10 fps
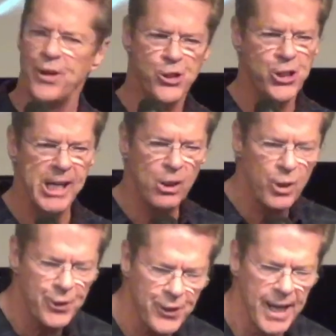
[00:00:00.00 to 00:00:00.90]
The
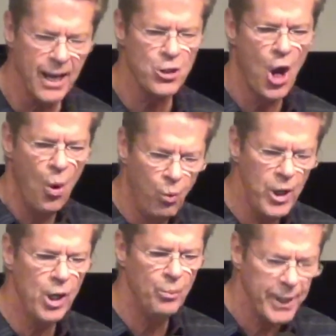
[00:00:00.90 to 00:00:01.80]
secret things
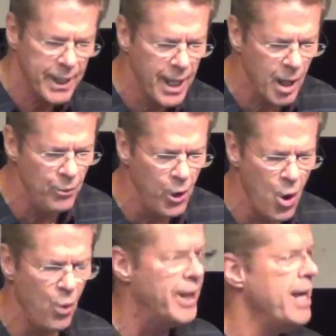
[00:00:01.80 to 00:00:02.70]
will become
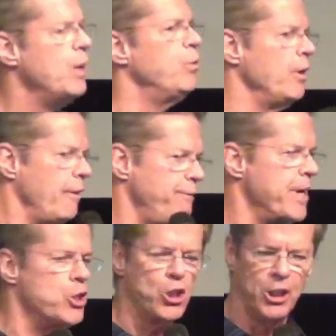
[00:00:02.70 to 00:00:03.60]
known. It will
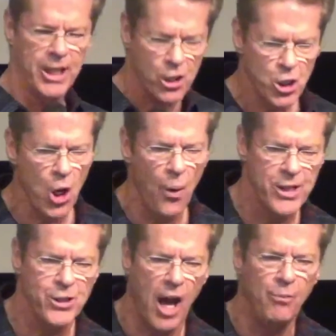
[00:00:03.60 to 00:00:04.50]
eventually show
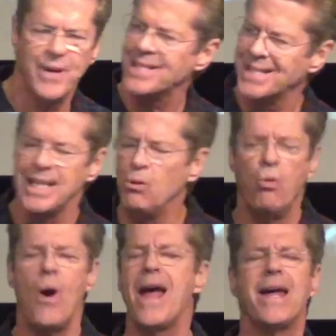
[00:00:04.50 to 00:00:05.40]
itself. But see,
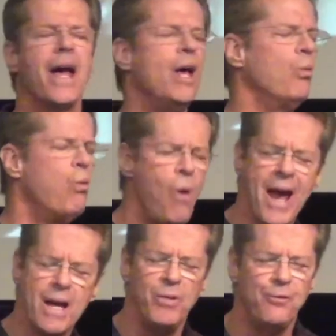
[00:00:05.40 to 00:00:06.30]
way,
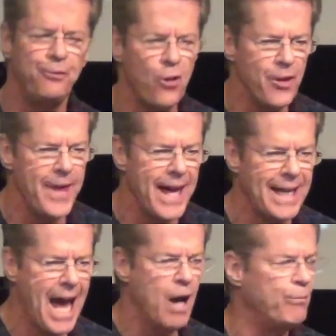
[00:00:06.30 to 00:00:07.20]
way before
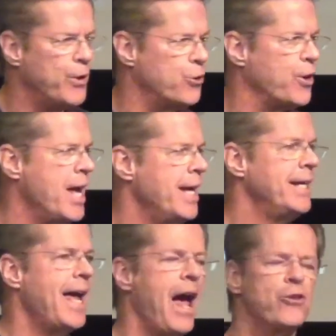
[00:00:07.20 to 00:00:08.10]
that happens,
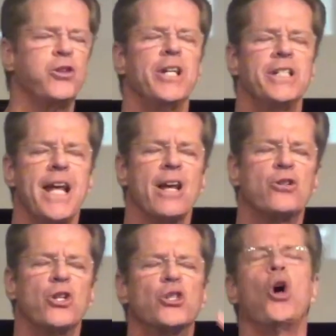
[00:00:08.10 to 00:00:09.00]
it actually
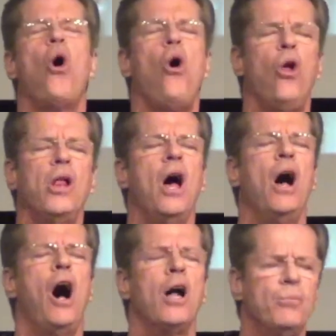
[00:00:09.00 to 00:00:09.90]
takes a toll
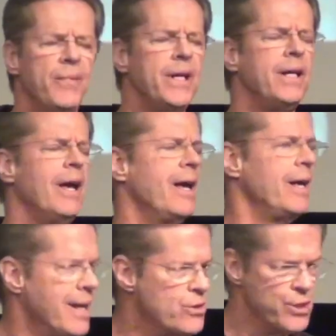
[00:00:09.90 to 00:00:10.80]
on me
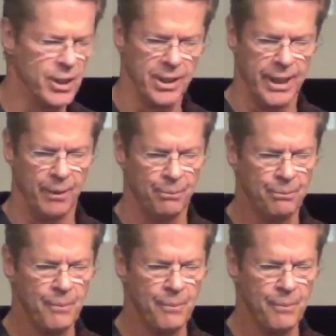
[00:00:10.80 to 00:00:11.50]
instantly.